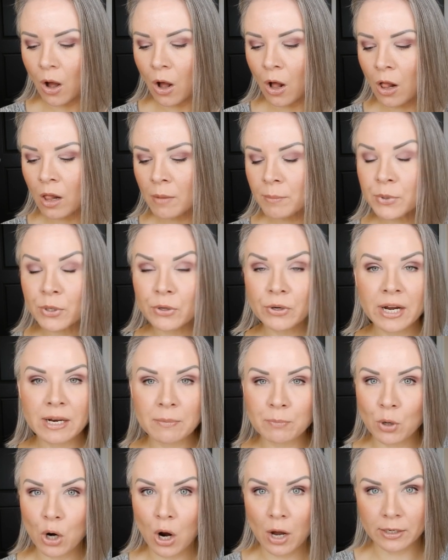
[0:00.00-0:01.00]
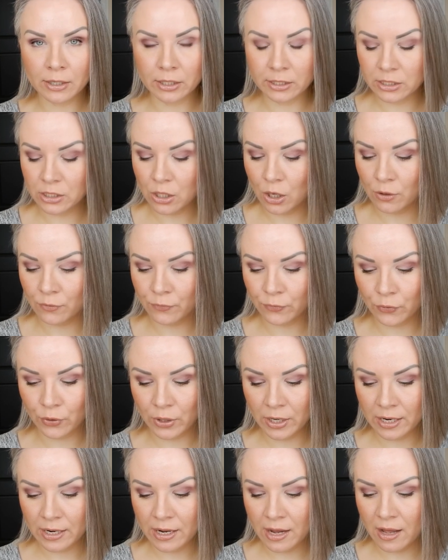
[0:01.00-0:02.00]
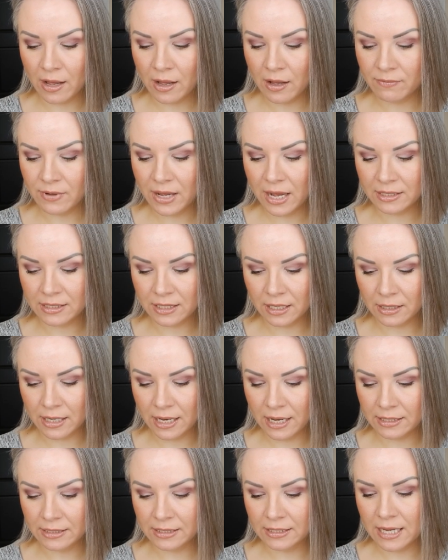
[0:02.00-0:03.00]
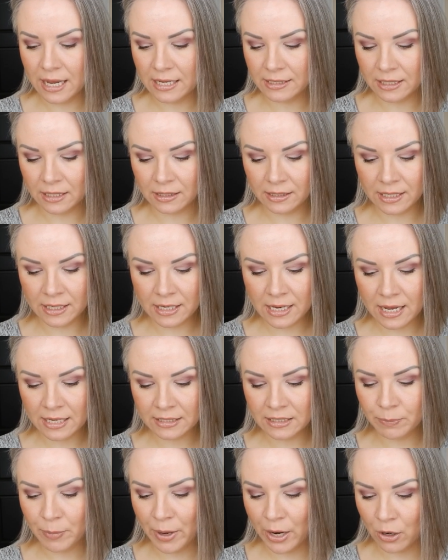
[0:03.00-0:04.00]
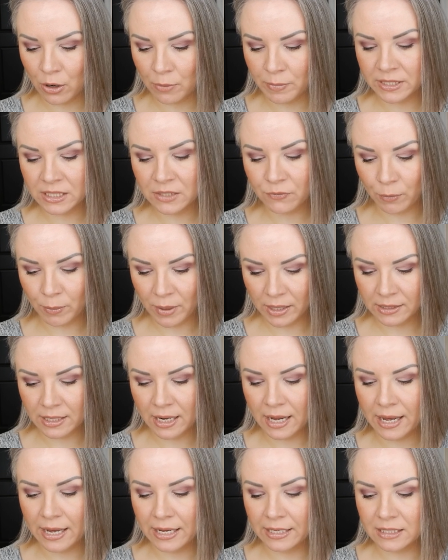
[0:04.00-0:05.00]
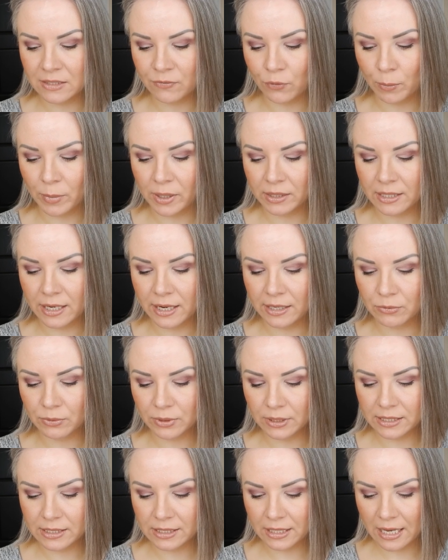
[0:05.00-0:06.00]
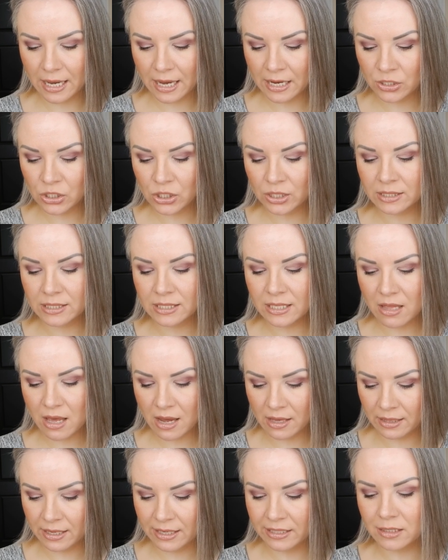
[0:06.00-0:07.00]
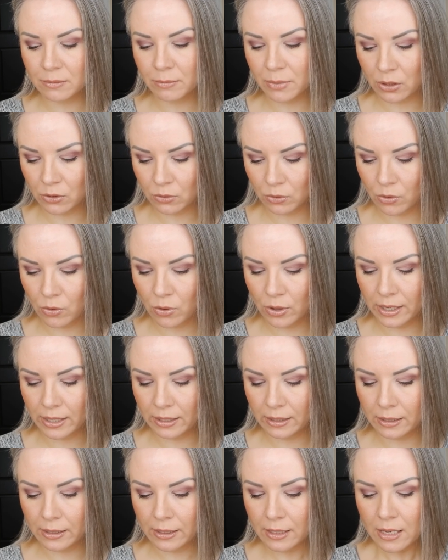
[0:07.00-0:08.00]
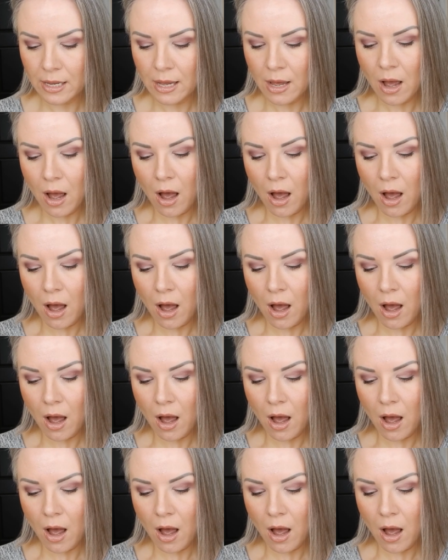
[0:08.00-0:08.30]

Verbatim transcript: all Murad products are free of SLS, SLES, parabens, formaldehydes, formaldehyde-releasing agents, phthalates, mineral oil,